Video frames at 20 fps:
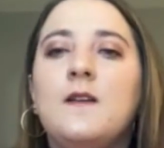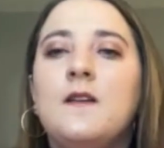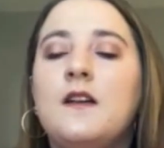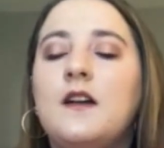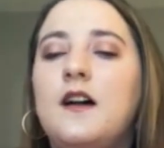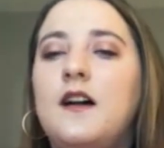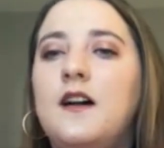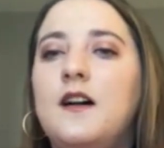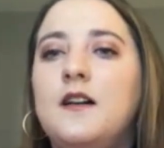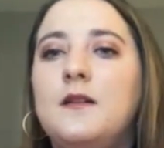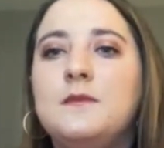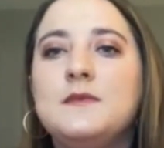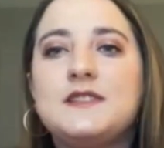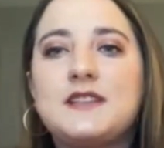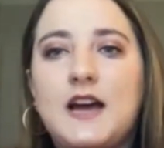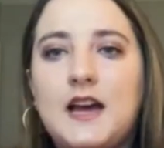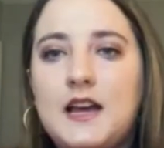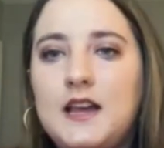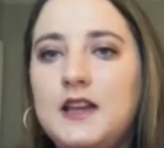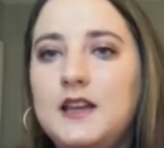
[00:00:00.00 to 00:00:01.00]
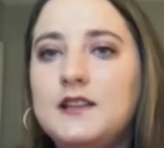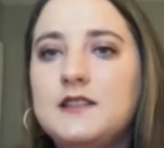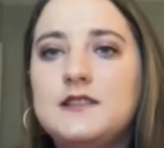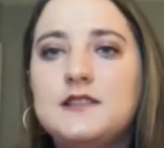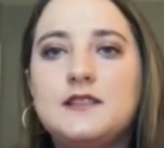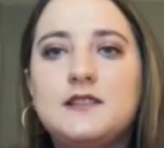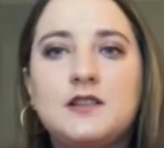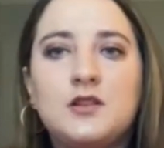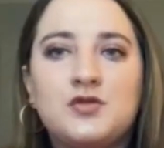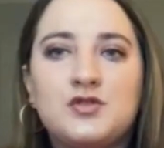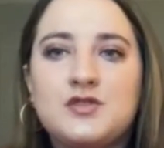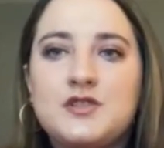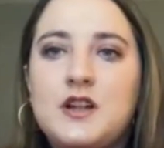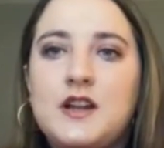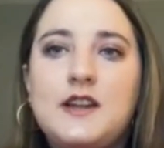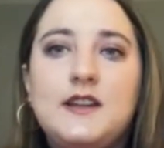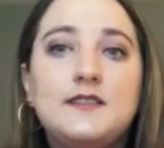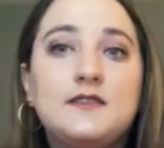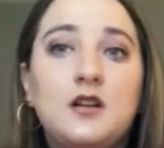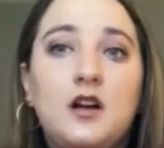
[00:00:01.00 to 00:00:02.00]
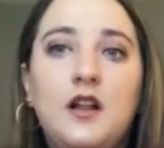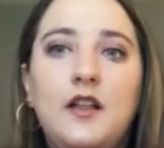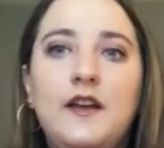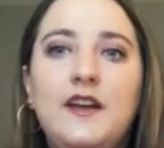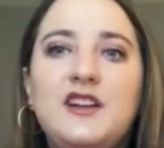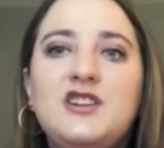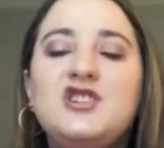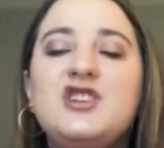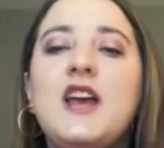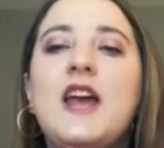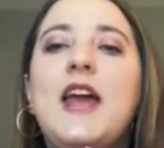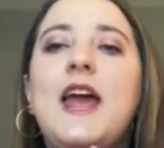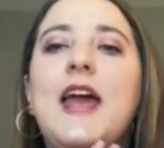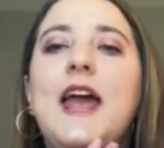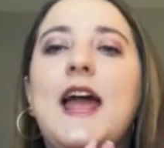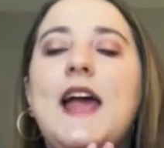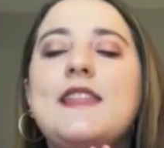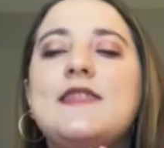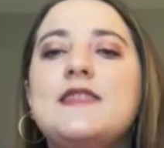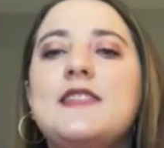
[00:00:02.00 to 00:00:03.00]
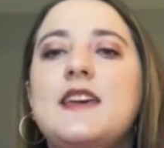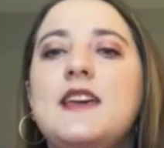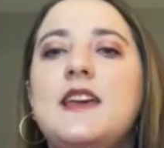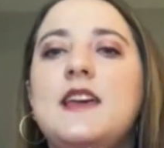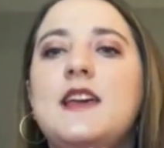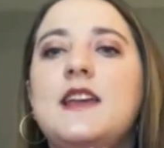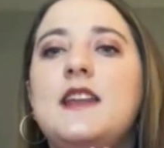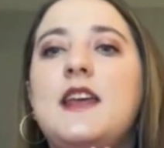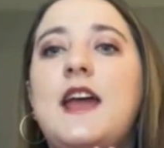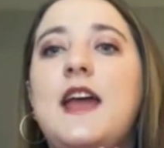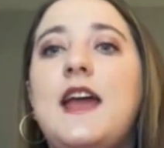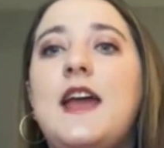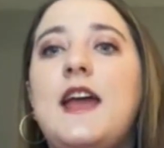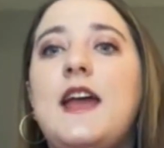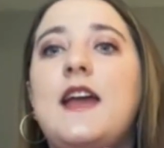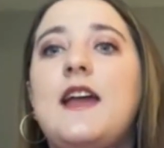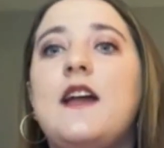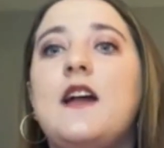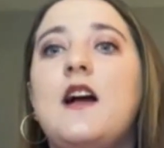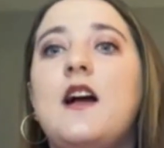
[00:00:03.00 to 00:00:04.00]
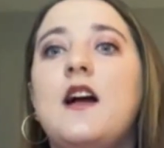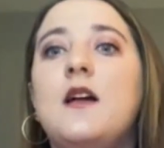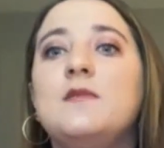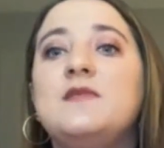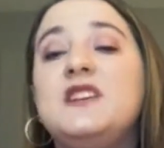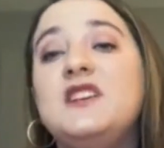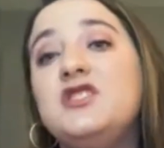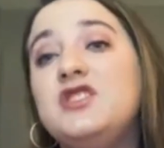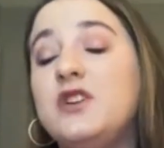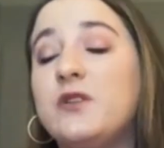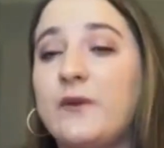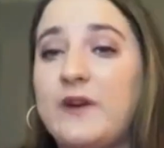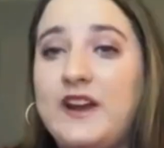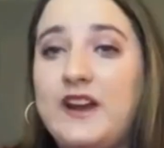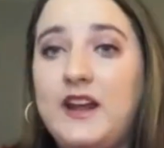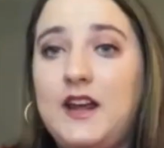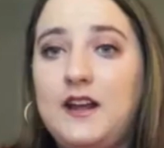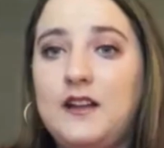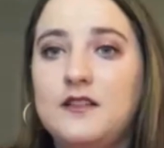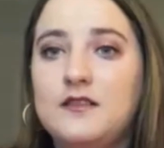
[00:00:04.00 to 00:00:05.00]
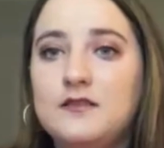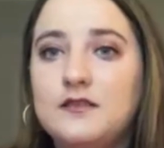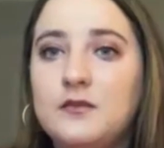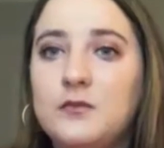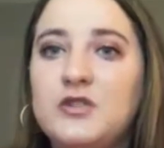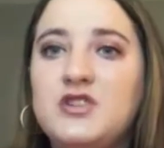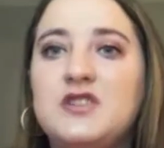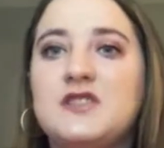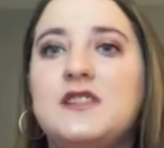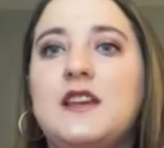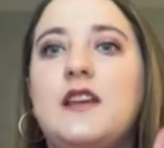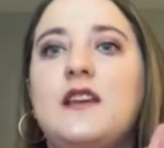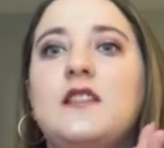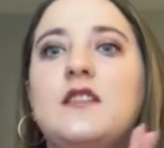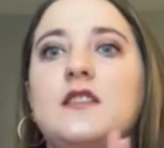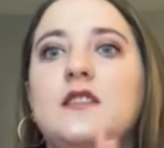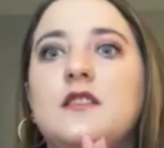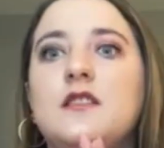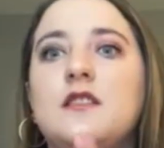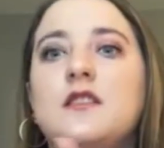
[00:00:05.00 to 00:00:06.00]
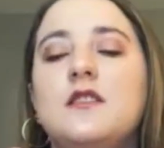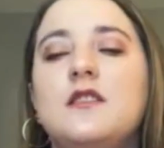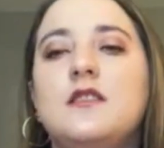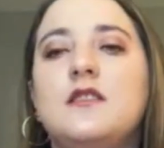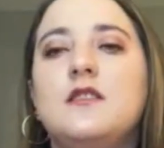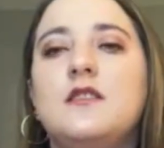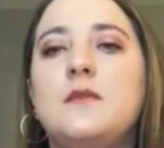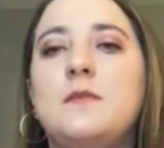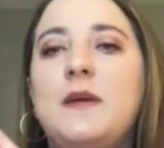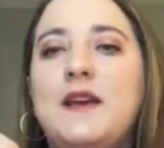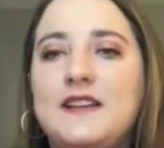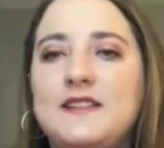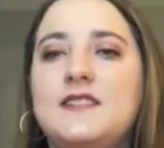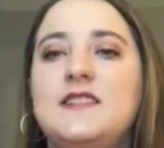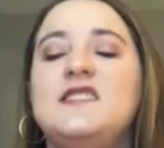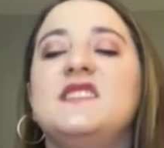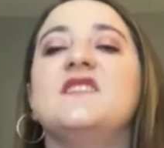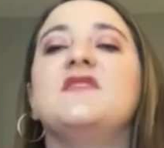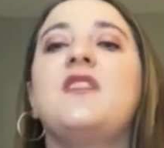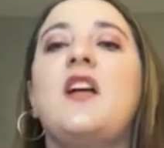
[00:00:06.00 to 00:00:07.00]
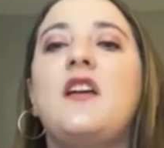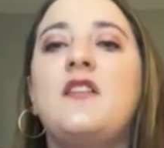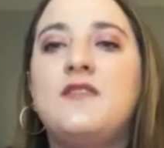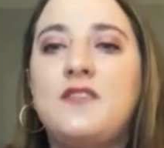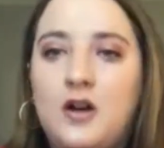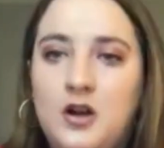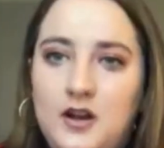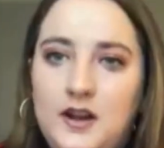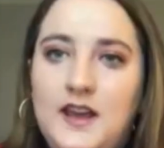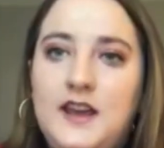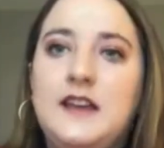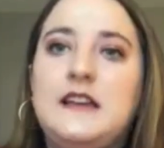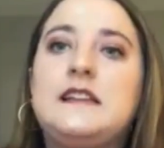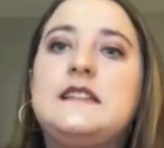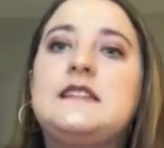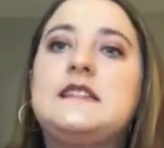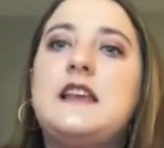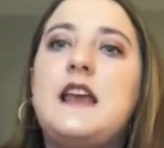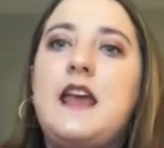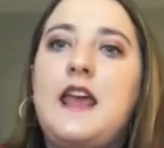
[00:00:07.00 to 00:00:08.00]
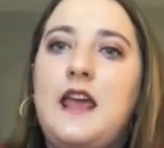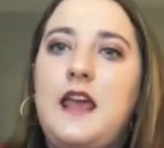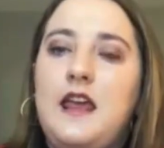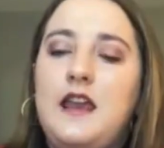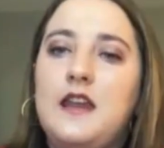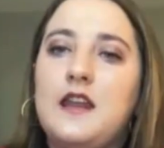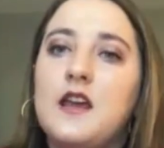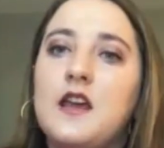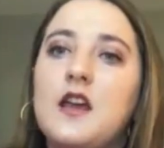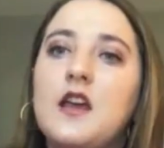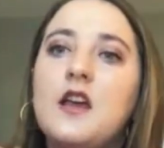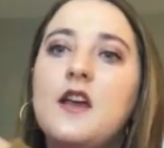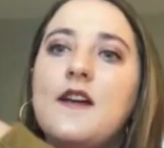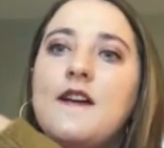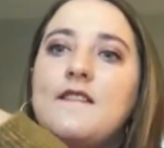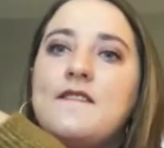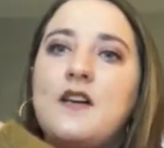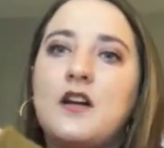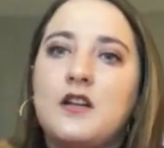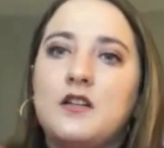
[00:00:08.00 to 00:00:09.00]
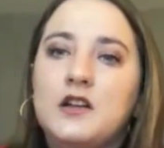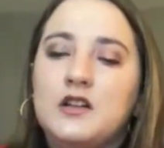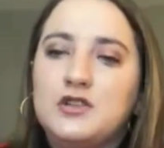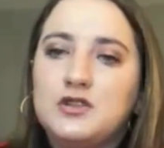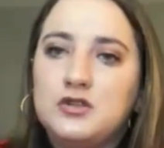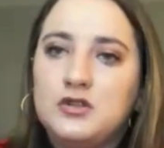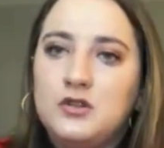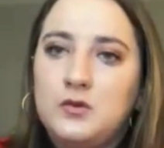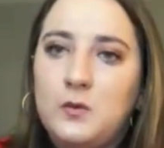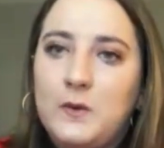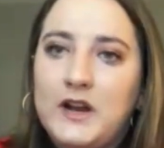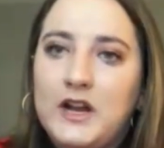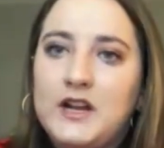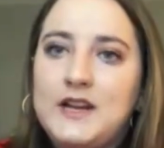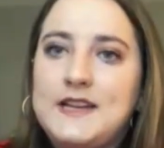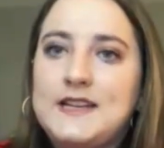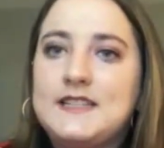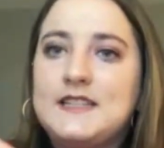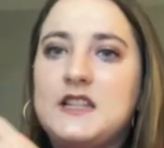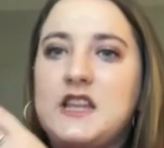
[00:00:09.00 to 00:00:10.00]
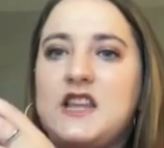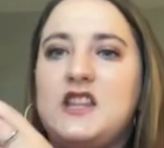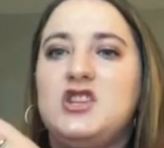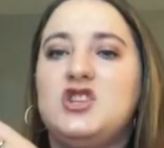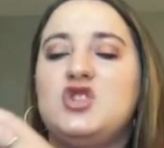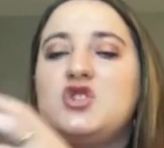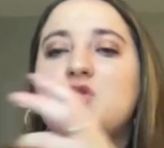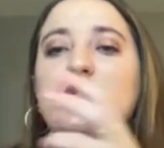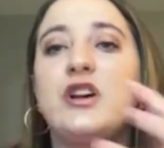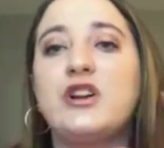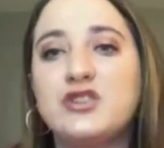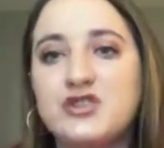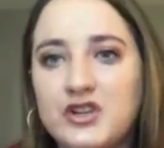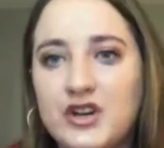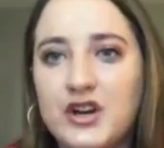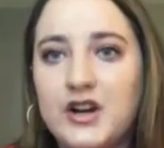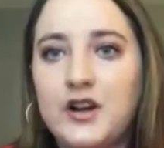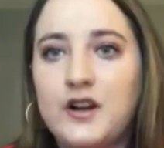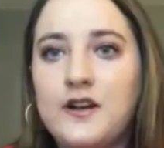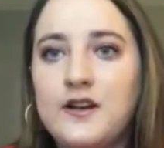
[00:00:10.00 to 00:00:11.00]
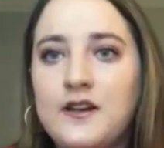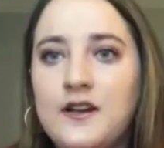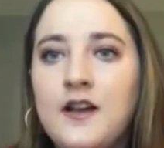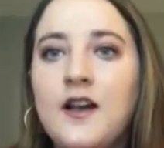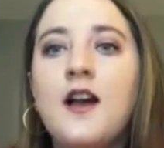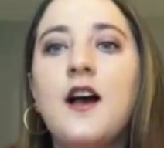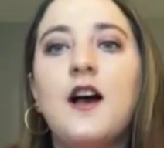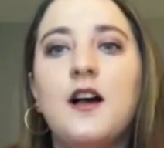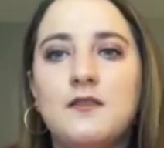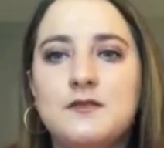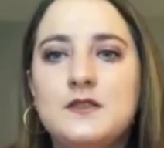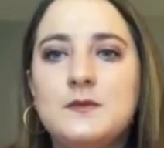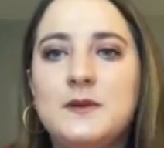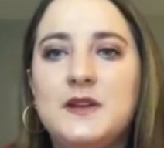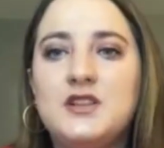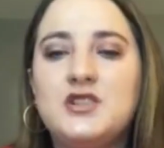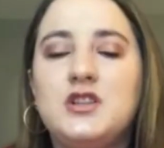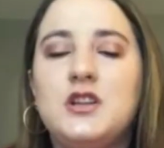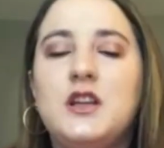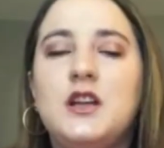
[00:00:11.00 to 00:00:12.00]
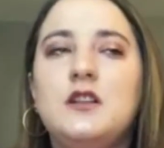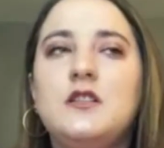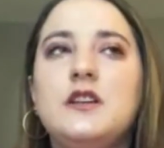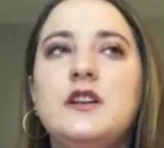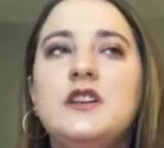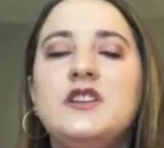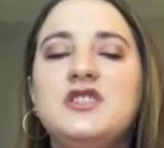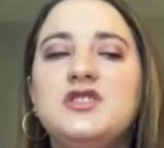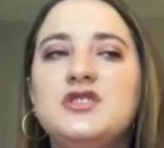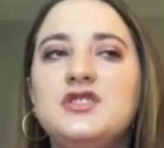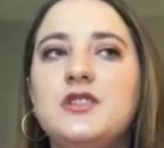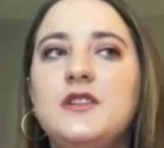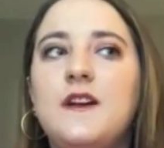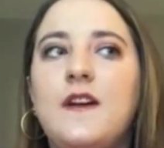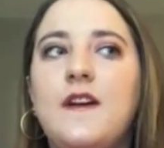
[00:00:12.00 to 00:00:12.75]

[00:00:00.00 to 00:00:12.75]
science, social studies knowledge, and then a teaching reading, which is like the basics of like phonics and phonological awareness and like the structure of speech and English.